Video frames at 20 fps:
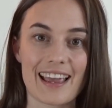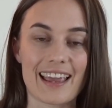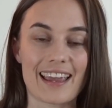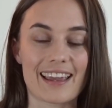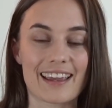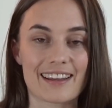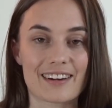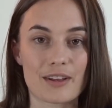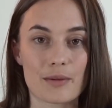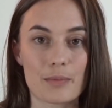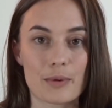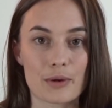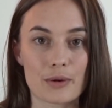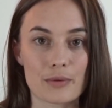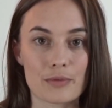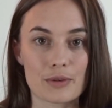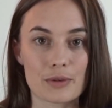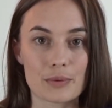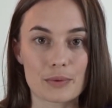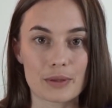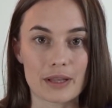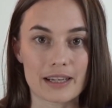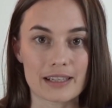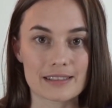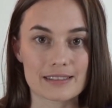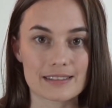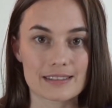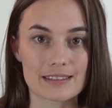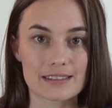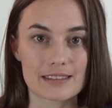And I'll put a few
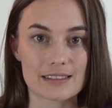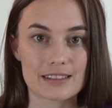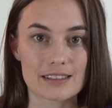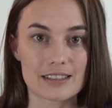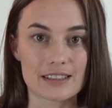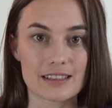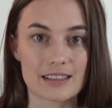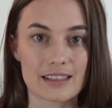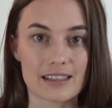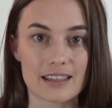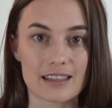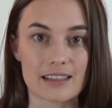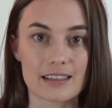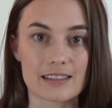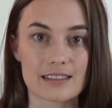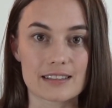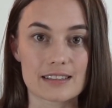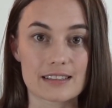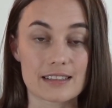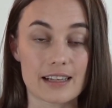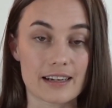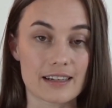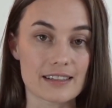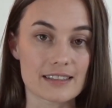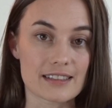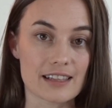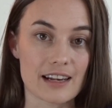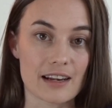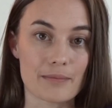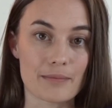links to the studies
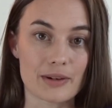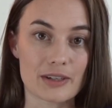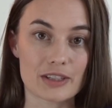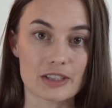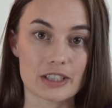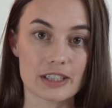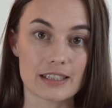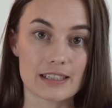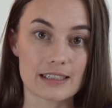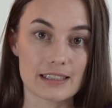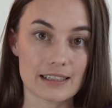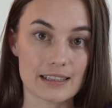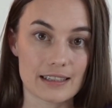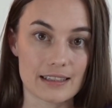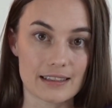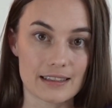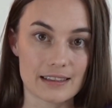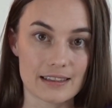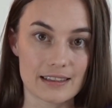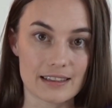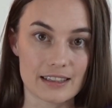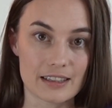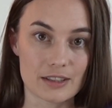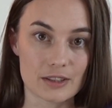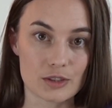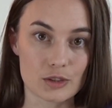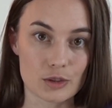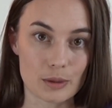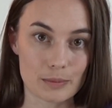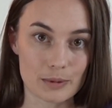that I mentioned in the
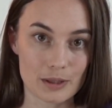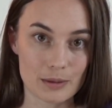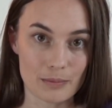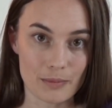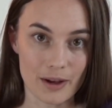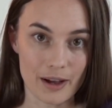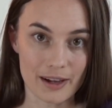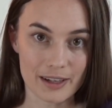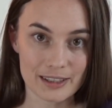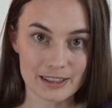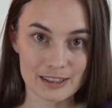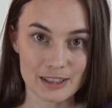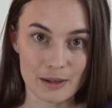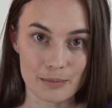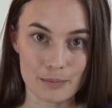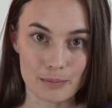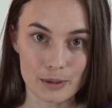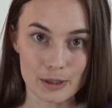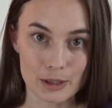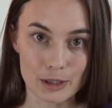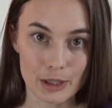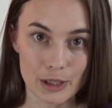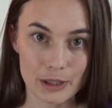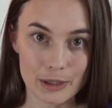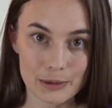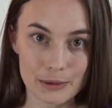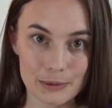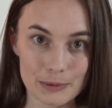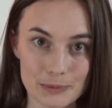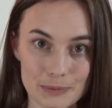description box
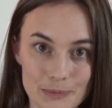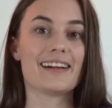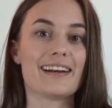below.